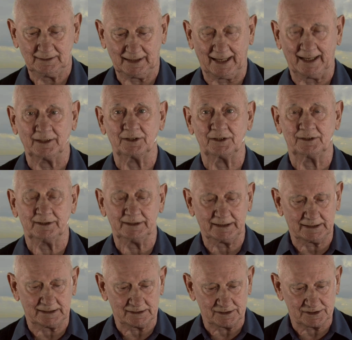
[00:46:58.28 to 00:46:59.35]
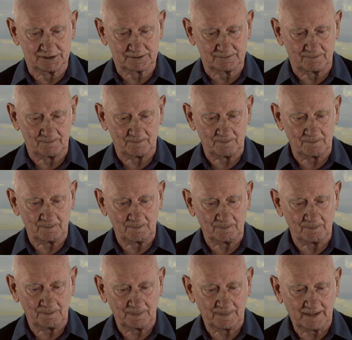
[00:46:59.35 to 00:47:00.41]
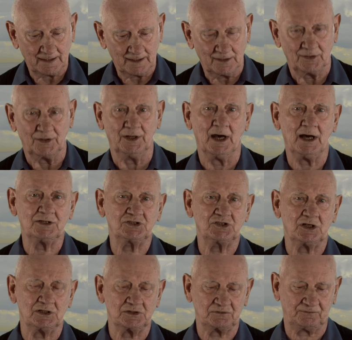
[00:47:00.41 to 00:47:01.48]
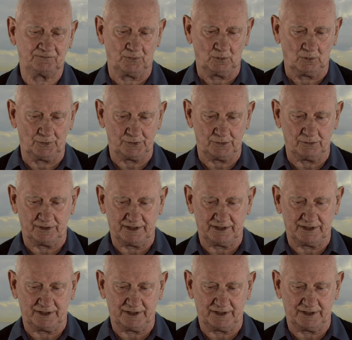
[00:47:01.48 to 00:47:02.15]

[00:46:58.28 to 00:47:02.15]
and deeds. The archer has fooled you,